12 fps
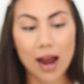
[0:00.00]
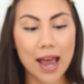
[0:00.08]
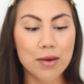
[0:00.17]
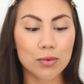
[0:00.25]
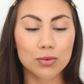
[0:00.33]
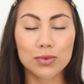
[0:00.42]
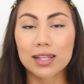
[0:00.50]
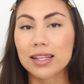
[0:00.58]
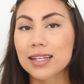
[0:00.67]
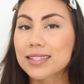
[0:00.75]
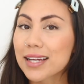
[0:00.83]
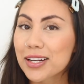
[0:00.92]
I am
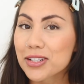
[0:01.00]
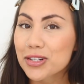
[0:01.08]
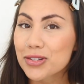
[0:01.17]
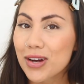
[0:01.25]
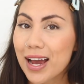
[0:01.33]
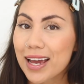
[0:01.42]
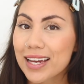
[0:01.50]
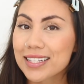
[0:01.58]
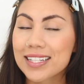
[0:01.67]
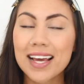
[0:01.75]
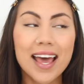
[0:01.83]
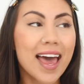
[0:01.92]
really excited to try
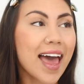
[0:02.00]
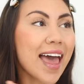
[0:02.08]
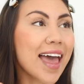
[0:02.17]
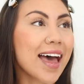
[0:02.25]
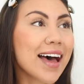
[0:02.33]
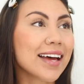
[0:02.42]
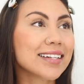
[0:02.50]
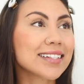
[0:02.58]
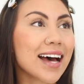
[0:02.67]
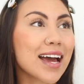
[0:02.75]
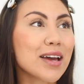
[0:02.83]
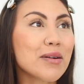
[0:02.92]
it. And
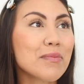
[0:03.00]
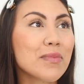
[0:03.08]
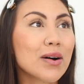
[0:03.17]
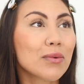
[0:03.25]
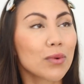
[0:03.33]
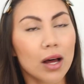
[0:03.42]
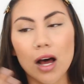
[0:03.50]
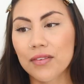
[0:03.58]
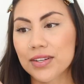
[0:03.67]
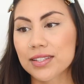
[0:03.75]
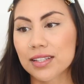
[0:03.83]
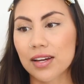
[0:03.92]
I am, well,
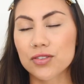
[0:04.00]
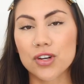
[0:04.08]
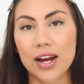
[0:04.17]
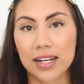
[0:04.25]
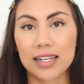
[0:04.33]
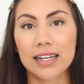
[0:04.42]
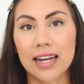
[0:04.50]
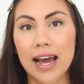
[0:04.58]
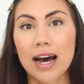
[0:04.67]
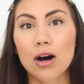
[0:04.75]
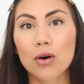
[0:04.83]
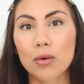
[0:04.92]
obviously I've tried it
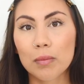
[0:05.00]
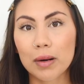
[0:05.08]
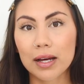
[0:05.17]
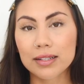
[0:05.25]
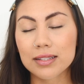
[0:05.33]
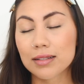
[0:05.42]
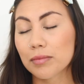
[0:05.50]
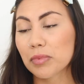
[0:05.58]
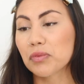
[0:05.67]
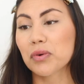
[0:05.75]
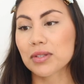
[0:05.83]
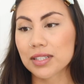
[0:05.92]
now, but
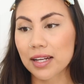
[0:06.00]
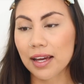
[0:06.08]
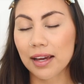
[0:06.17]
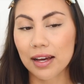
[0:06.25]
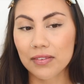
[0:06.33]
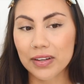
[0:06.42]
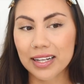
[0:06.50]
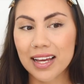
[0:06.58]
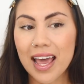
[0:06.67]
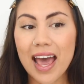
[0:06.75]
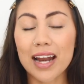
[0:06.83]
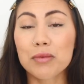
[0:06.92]
before today I haven't.
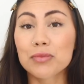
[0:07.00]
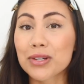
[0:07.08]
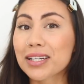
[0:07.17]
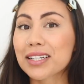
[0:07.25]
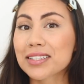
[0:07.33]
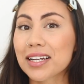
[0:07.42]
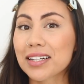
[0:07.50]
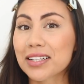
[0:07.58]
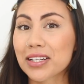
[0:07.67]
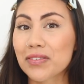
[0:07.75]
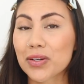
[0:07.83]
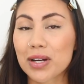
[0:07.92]
And I'm really excited
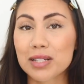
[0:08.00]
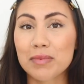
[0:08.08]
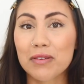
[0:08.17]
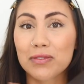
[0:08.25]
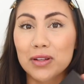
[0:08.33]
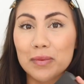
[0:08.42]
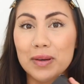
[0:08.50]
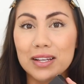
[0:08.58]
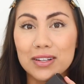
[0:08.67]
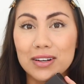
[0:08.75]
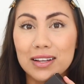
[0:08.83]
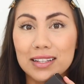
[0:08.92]
to give you guys my full
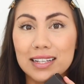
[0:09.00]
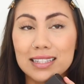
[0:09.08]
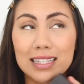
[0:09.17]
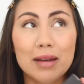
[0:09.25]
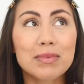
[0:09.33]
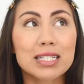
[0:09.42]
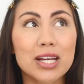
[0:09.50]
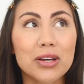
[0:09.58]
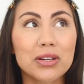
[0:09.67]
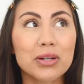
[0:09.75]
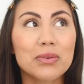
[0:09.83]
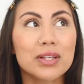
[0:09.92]
opinion on this. Let me
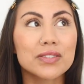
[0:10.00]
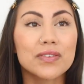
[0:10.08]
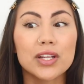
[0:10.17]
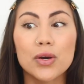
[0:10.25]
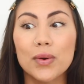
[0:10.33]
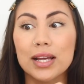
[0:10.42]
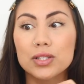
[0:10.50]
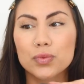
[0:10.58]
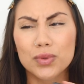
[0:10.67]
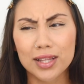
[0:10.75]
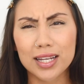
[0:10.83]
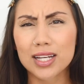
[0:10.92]
tell you, this video gets
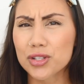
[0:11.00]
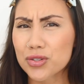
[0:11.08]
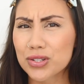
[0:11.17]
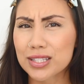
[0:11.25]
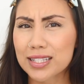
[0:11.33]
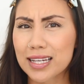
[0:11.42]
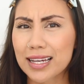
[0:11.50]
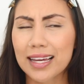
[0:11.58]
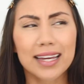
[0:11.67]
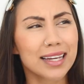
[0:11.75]
really interesting.